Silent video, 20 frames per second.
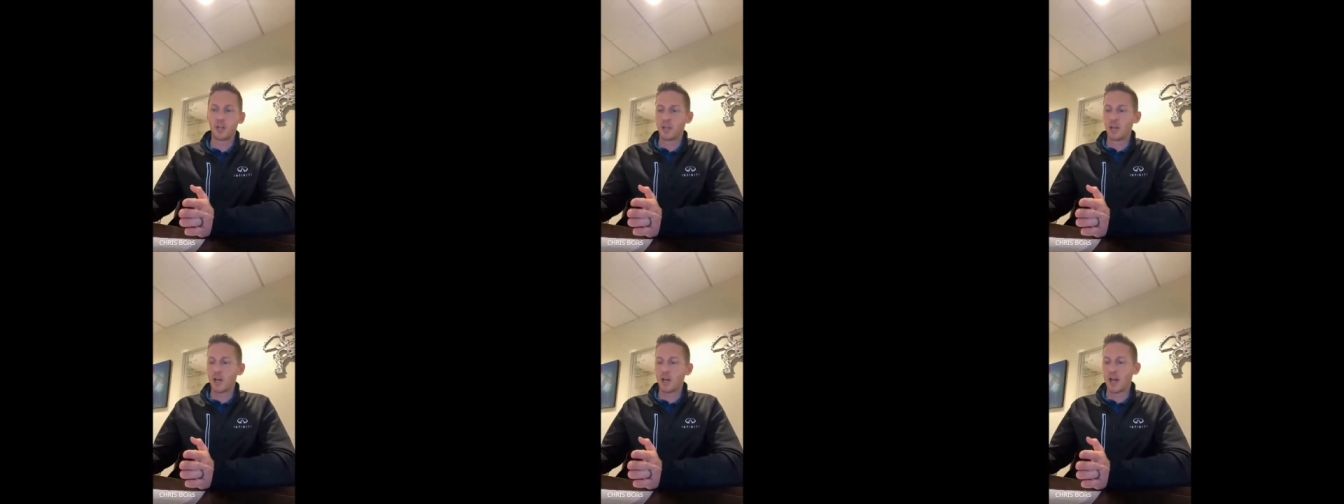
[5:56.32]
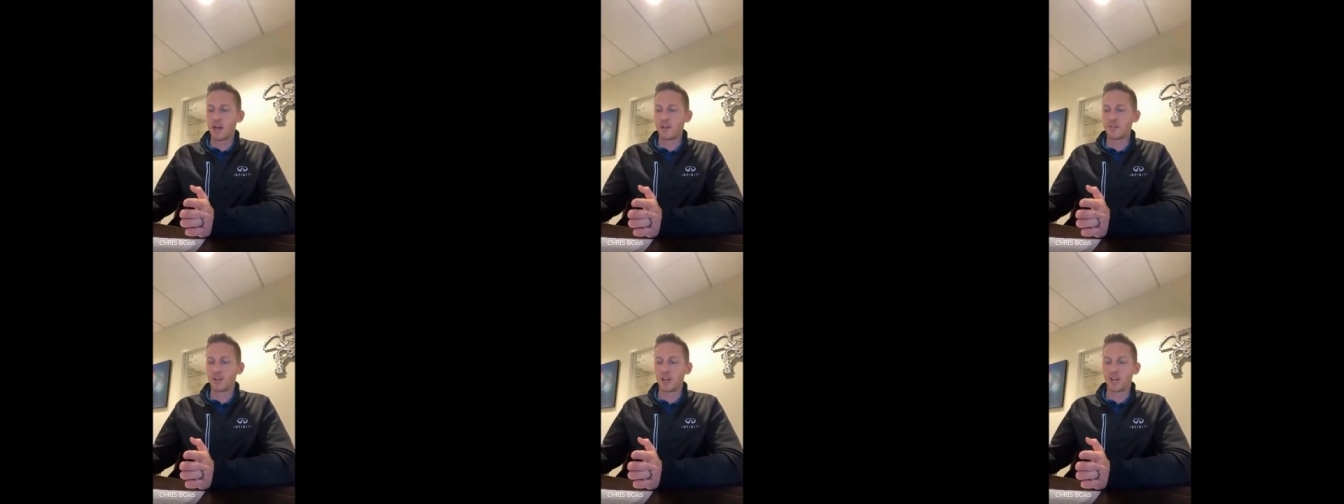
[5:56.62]

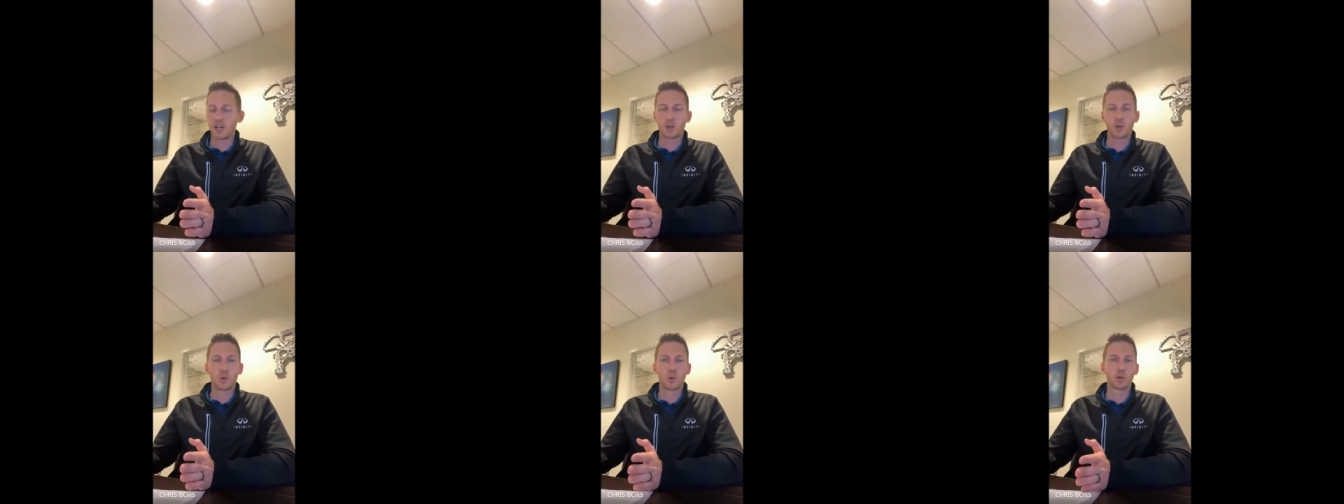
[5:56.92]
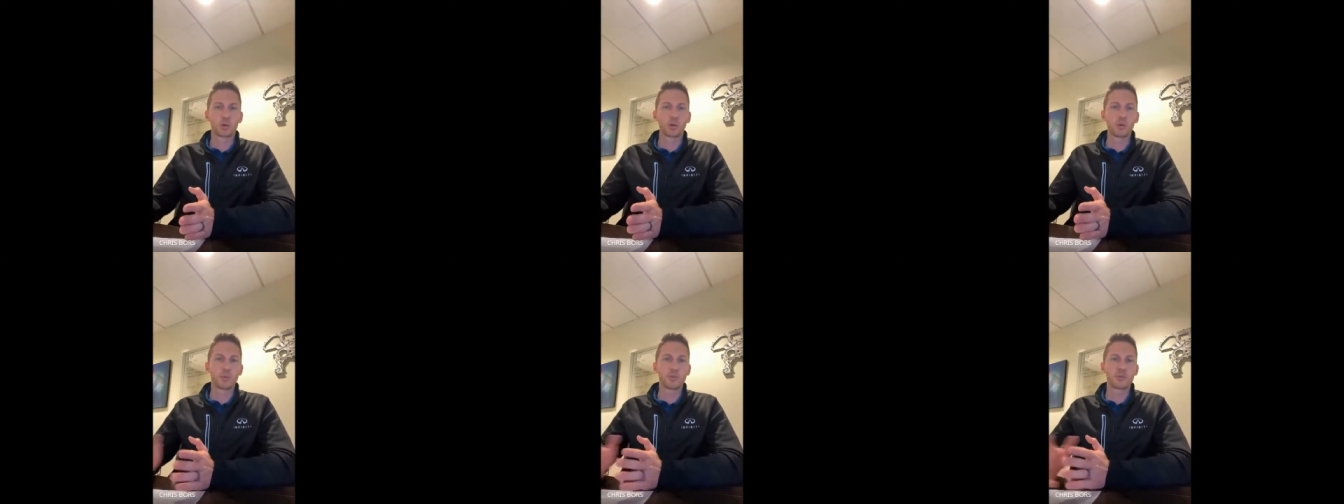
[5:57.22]
I've got a core
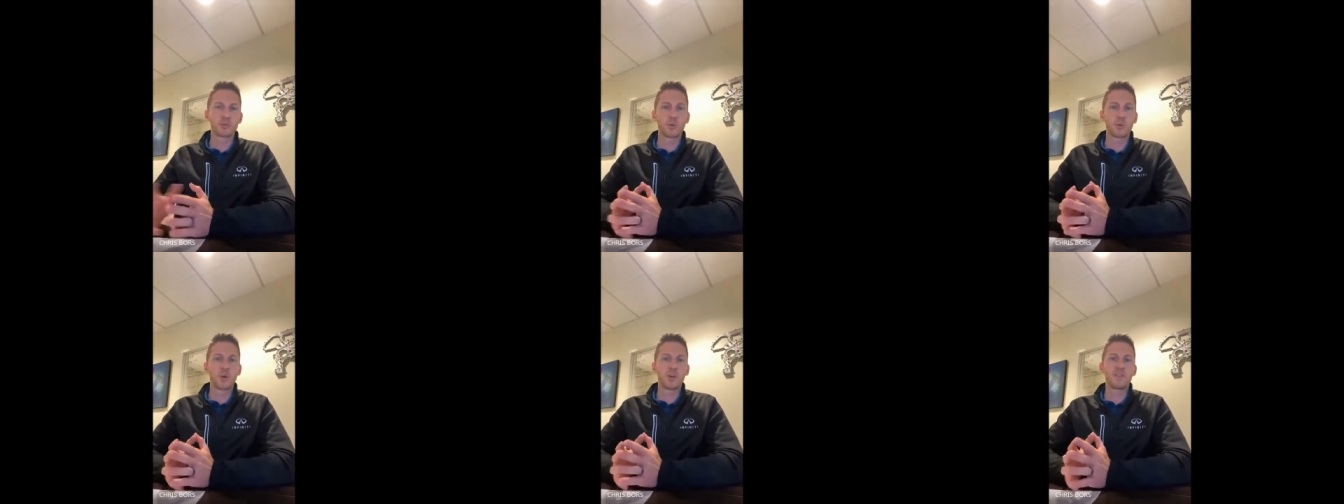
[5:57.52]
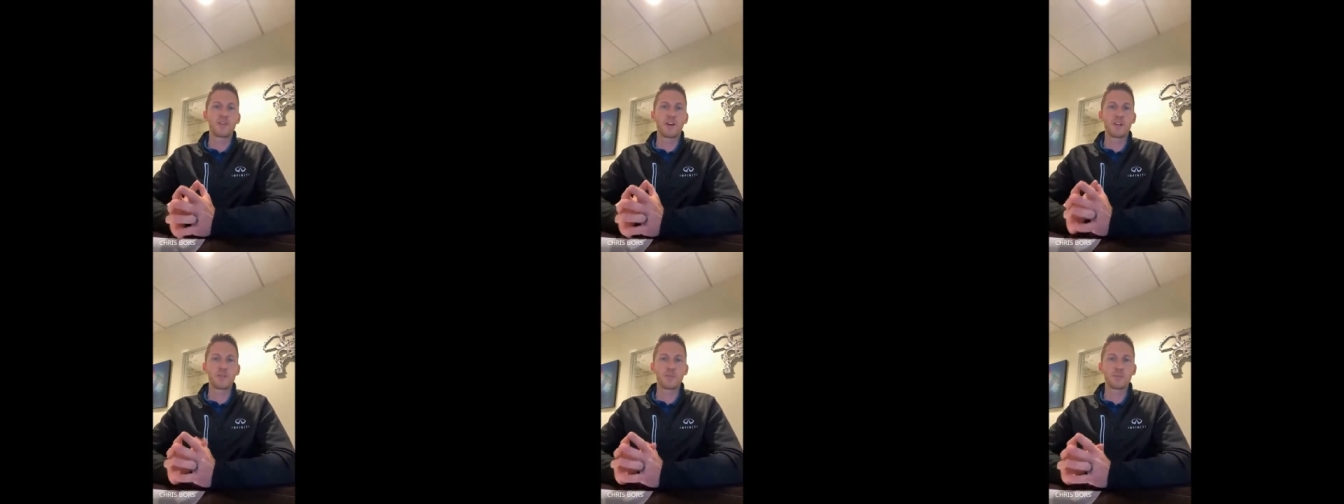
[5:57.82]
group of
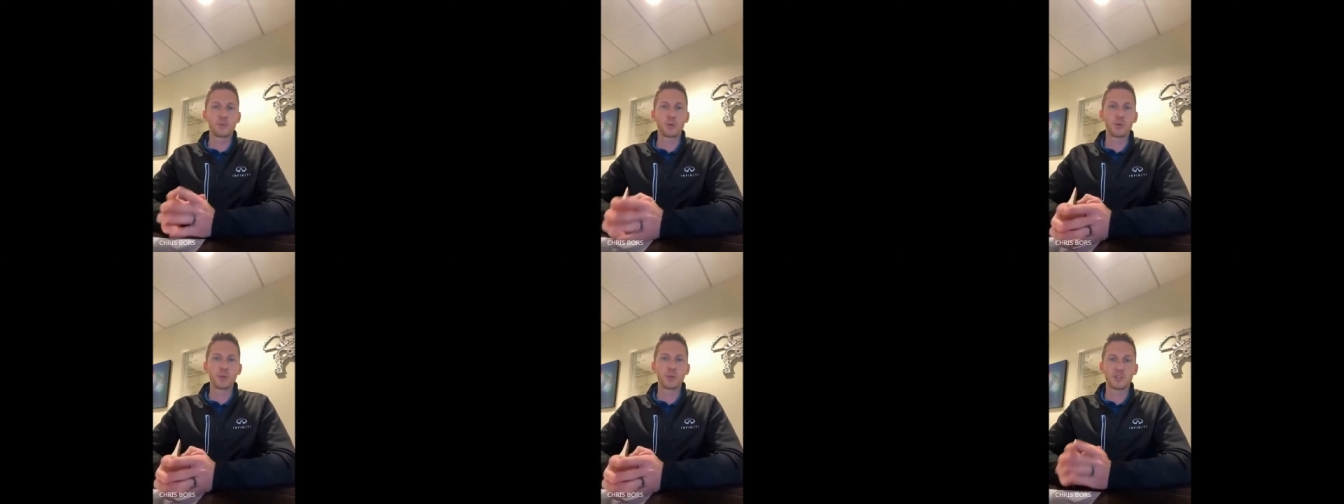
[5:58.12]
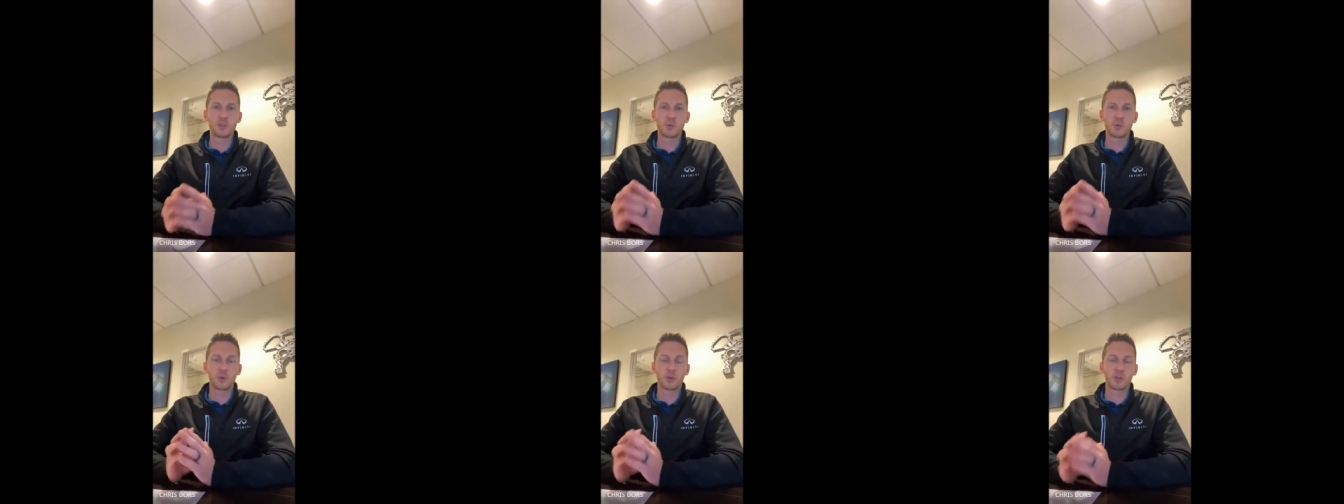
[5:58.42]
25 employees
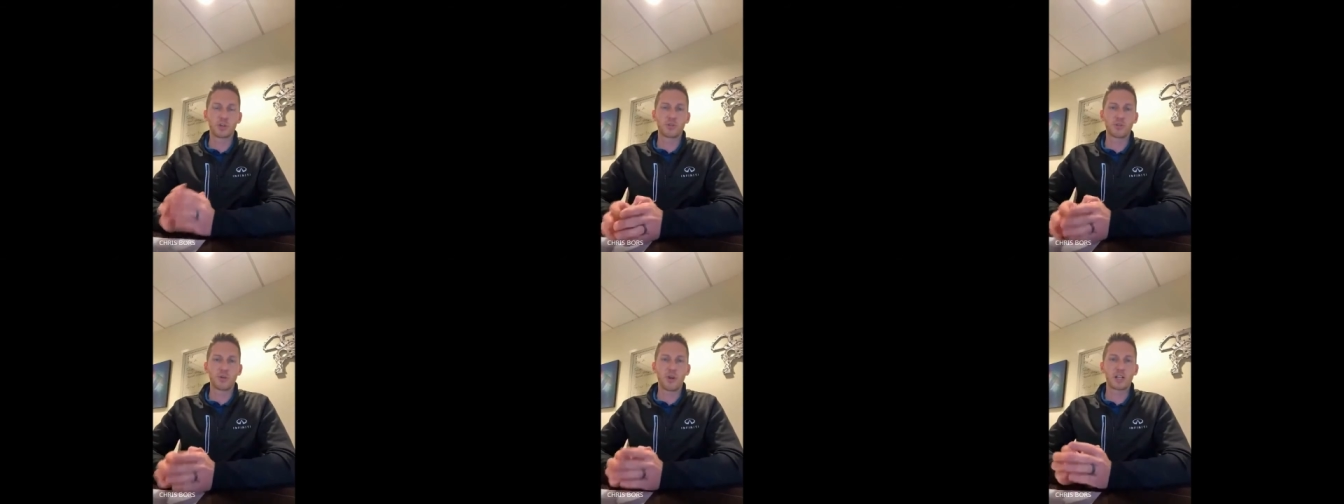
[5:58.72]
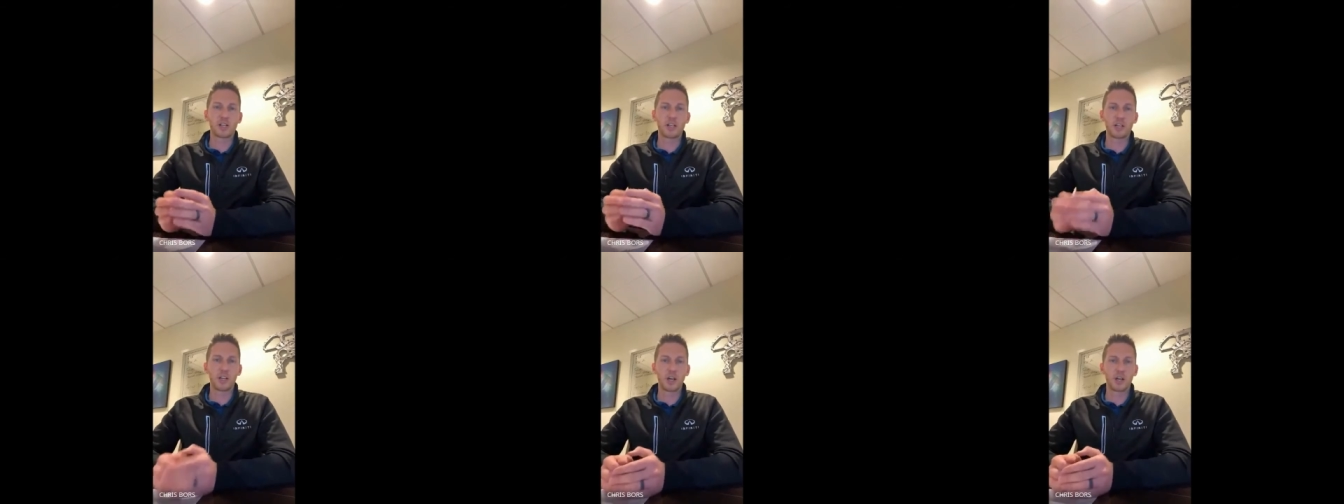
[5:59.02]
that work
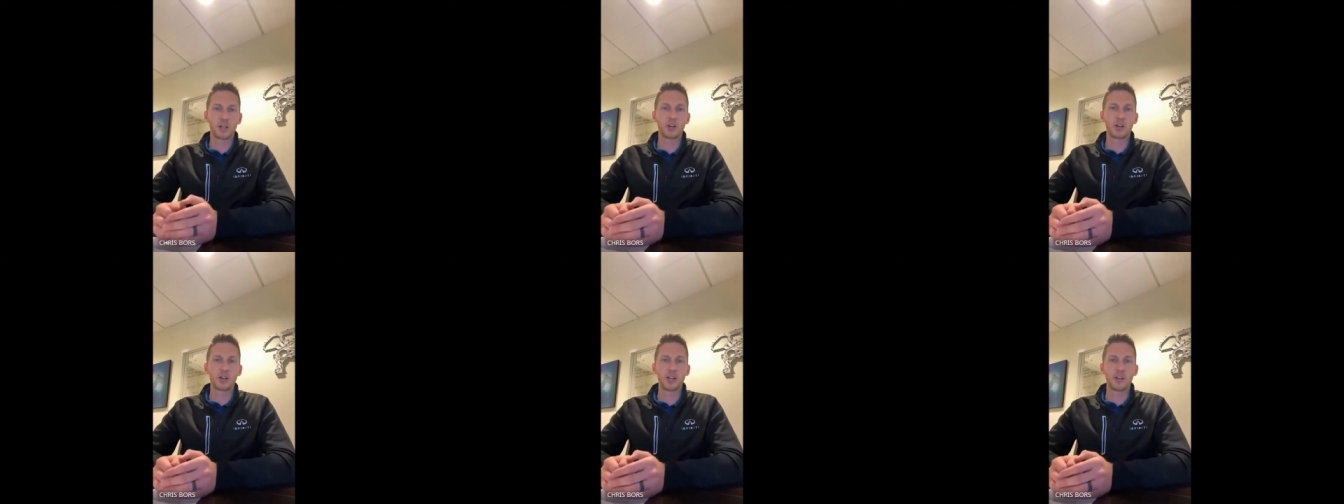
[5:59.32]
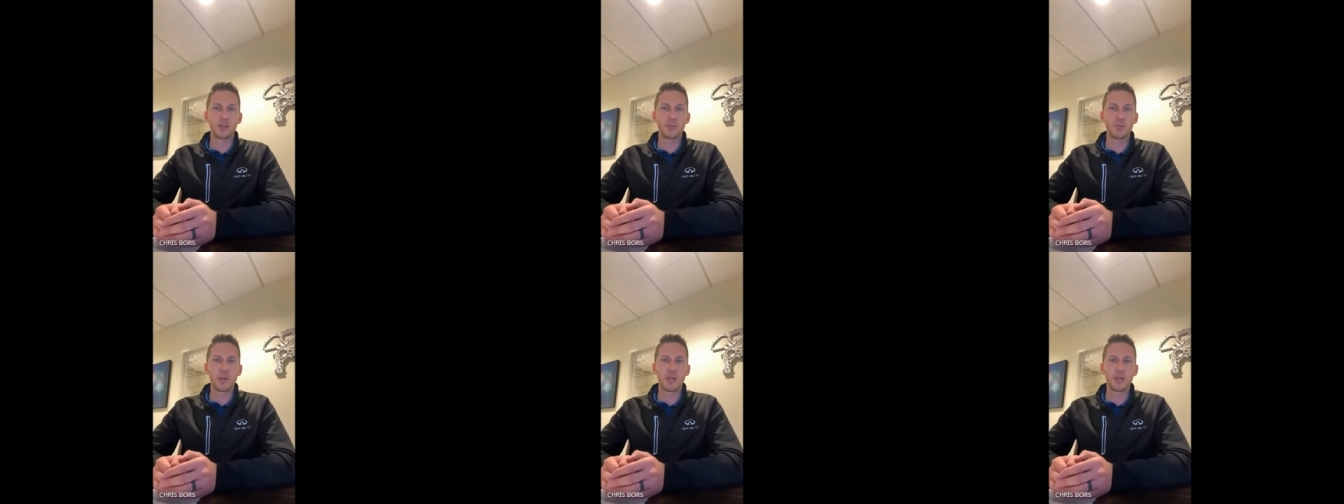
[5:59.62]
directly
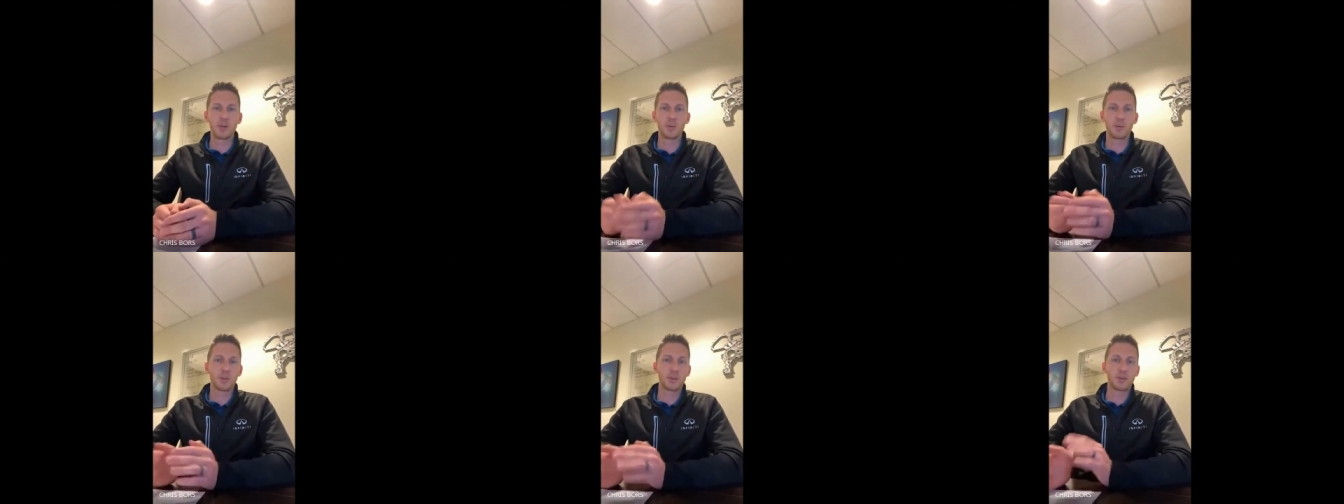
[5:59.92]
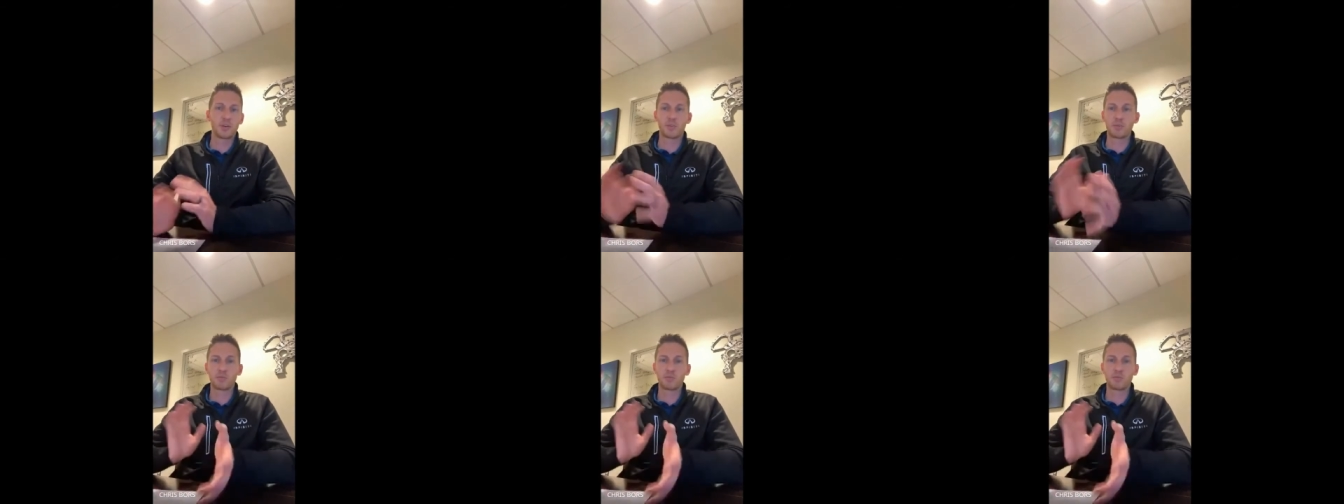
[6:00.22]
underneath me with